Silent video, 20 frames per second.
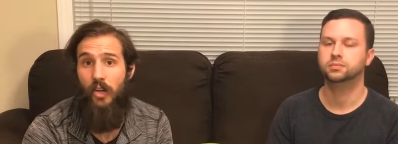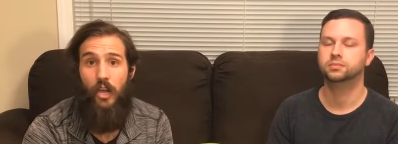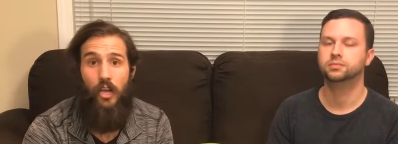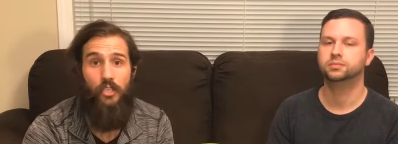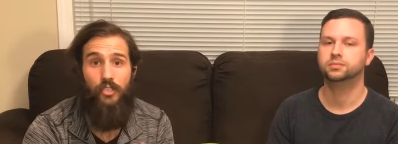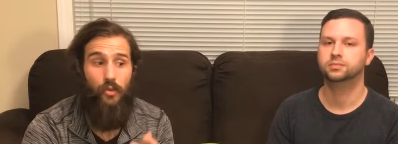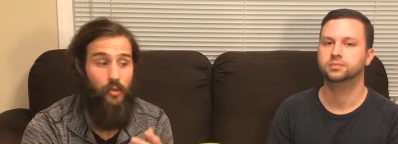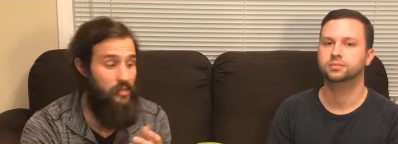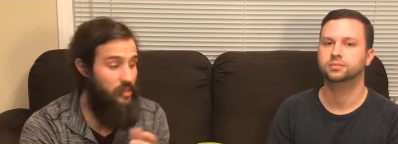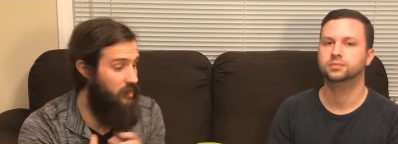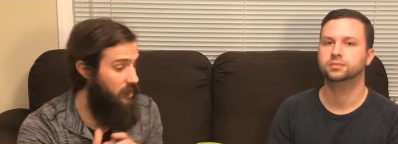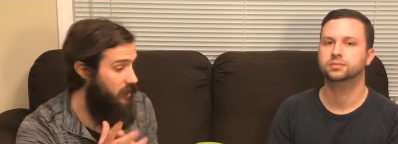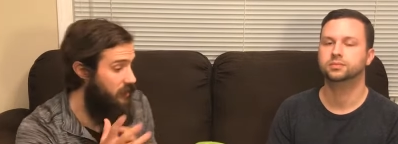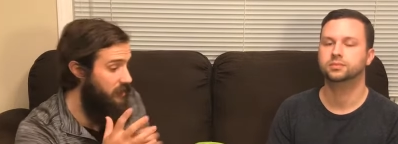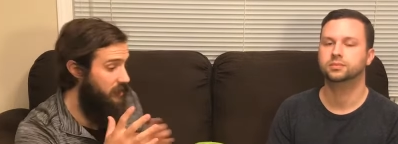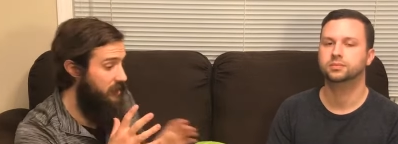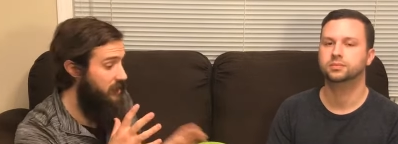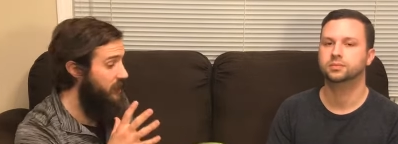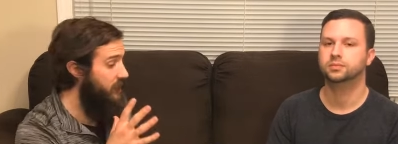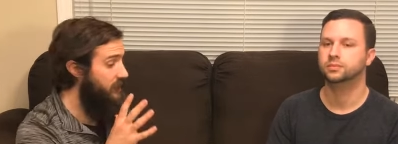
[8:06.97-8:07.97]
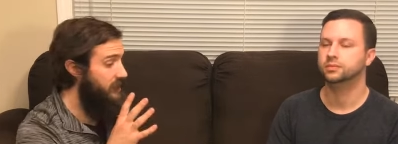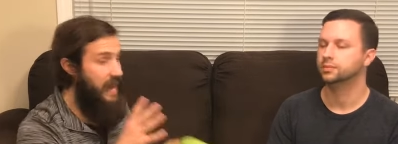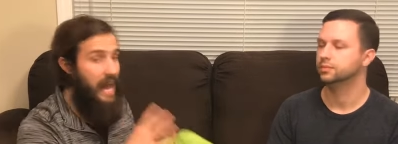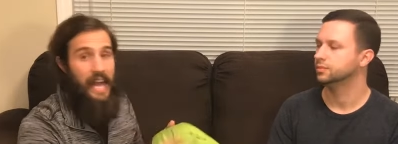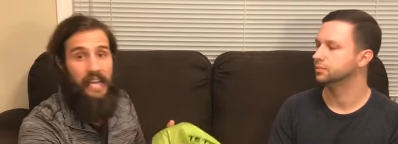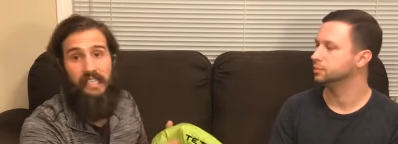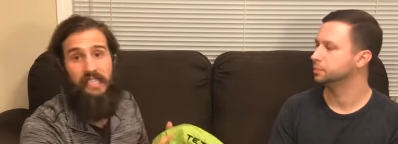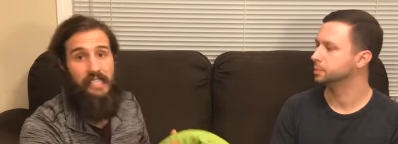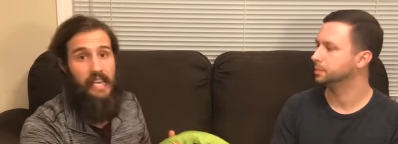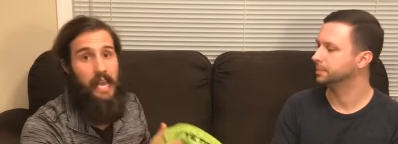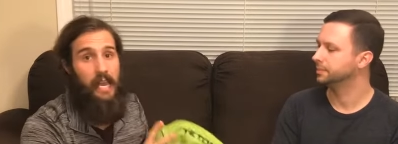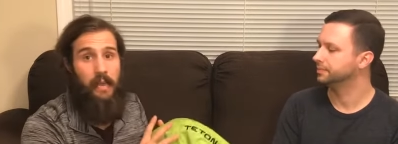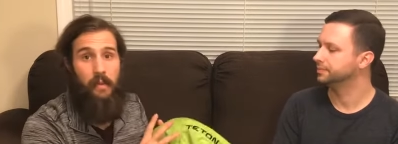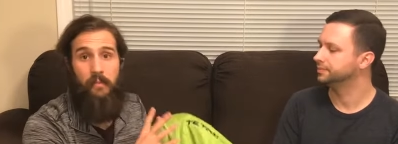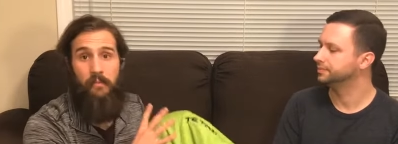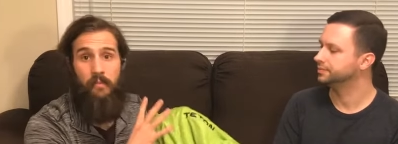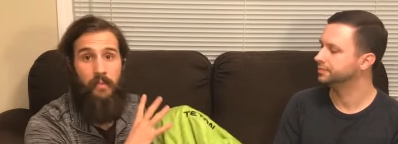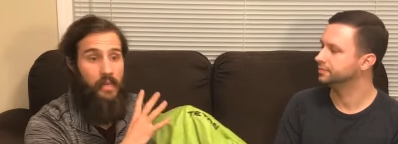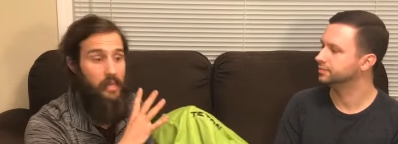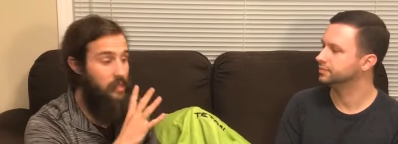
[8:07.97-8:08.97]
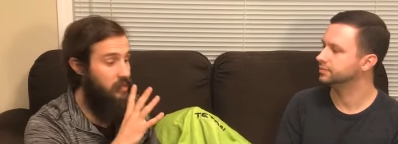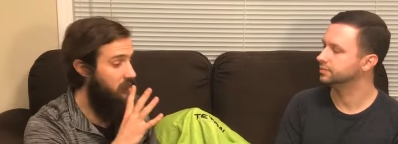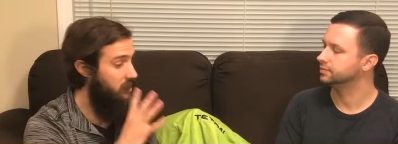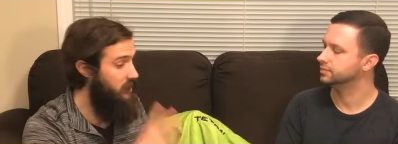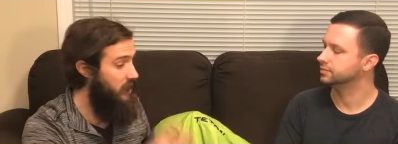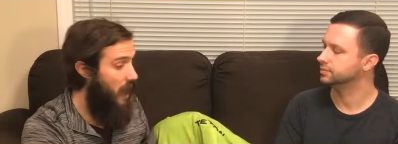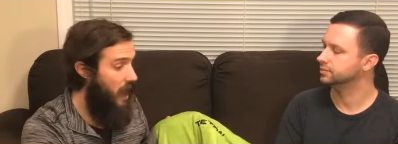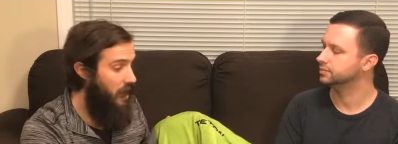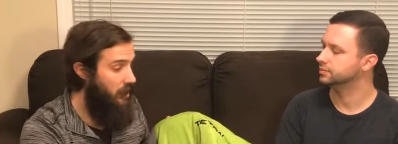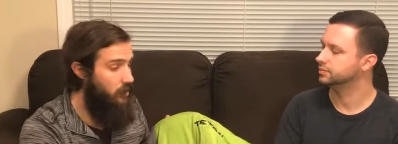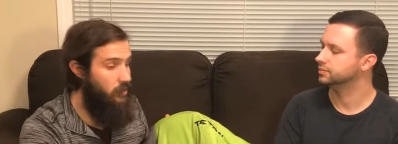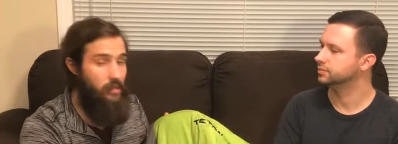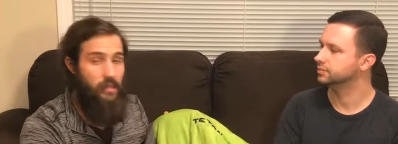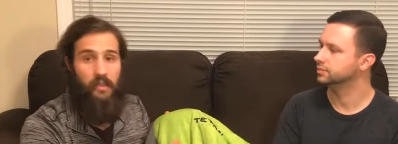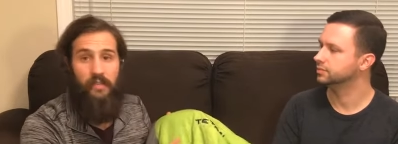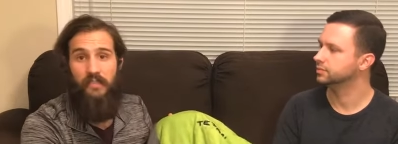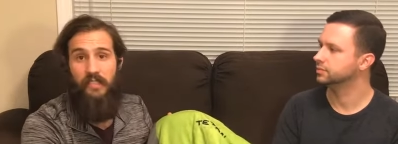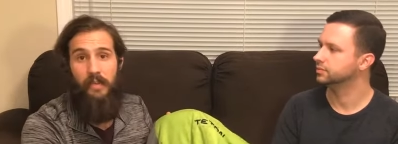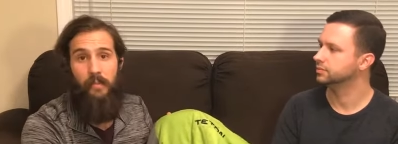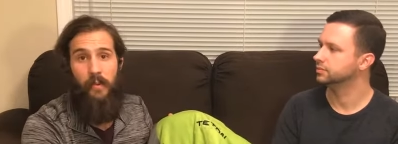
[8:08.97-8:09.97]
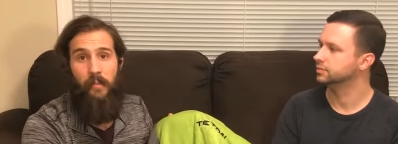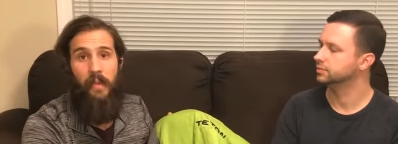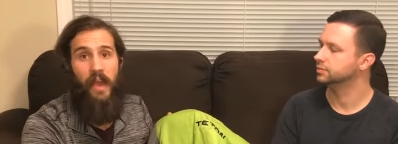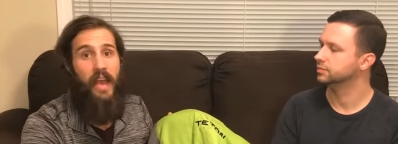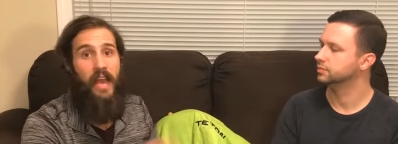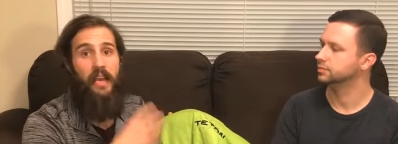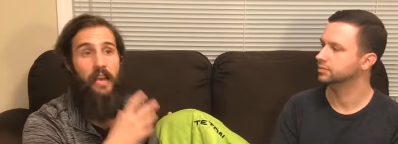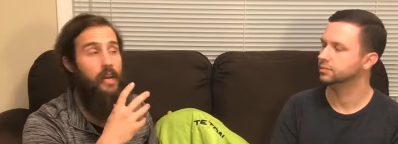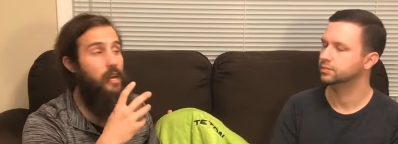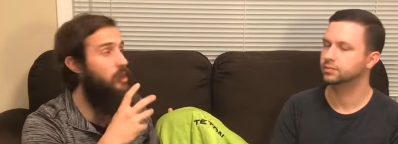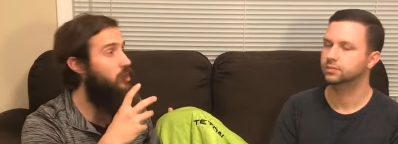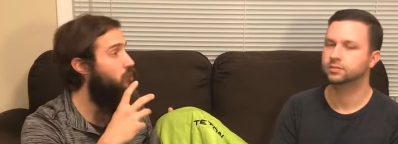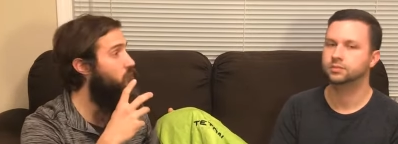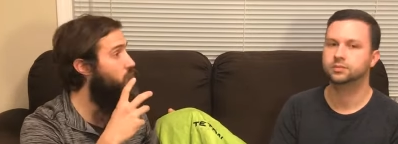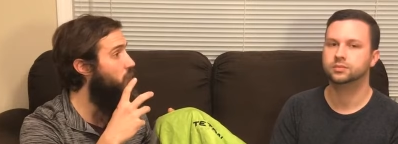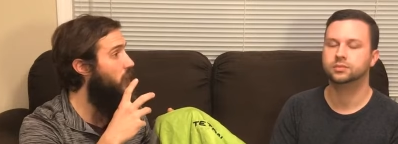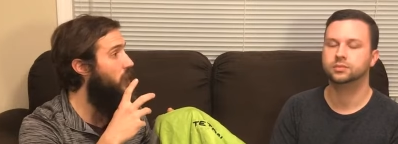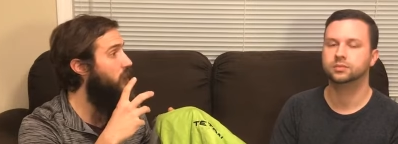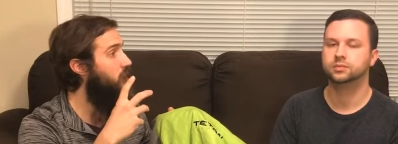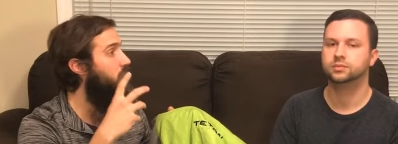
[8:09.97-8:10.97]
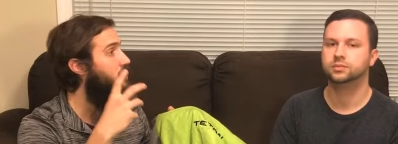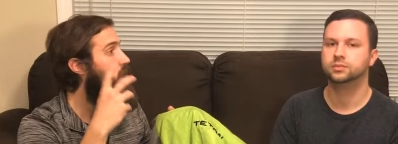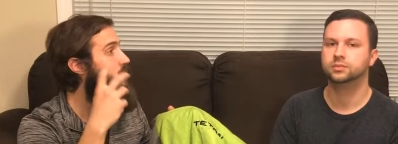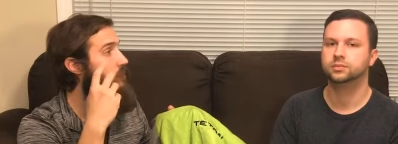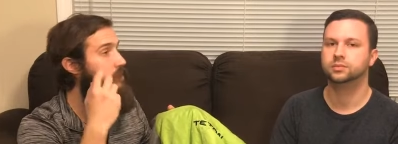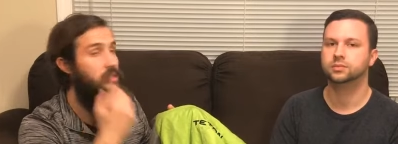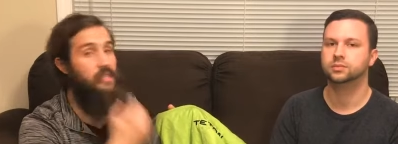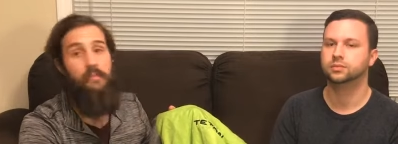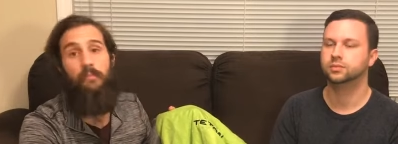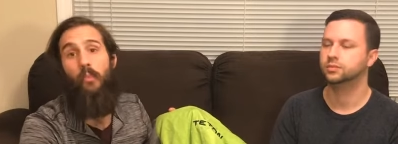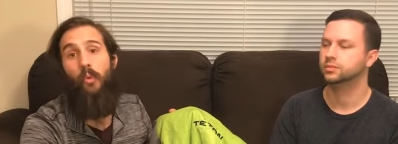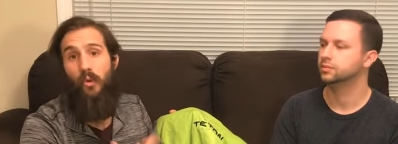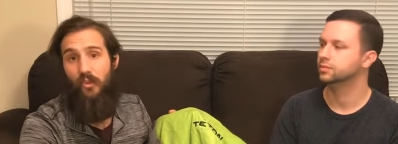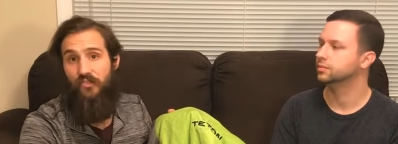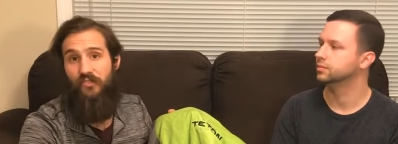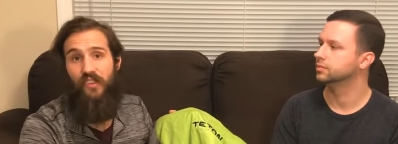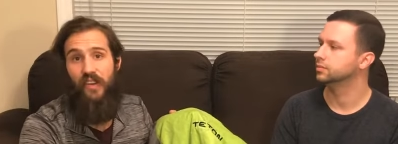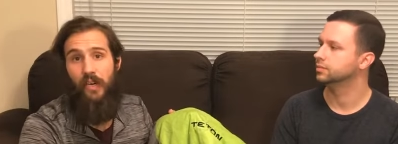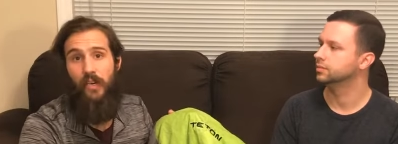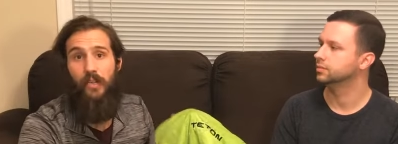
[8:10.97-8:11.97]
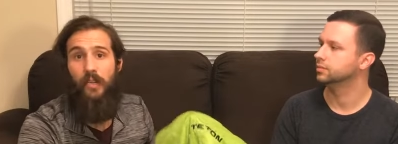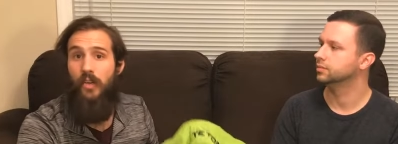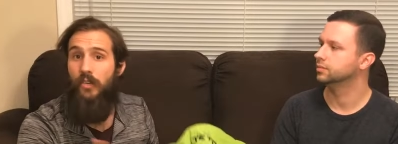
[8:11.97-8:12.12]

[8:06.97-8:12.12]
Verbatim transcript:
Speaker 1: So it's the exact same style of sleeping bag, just more fill.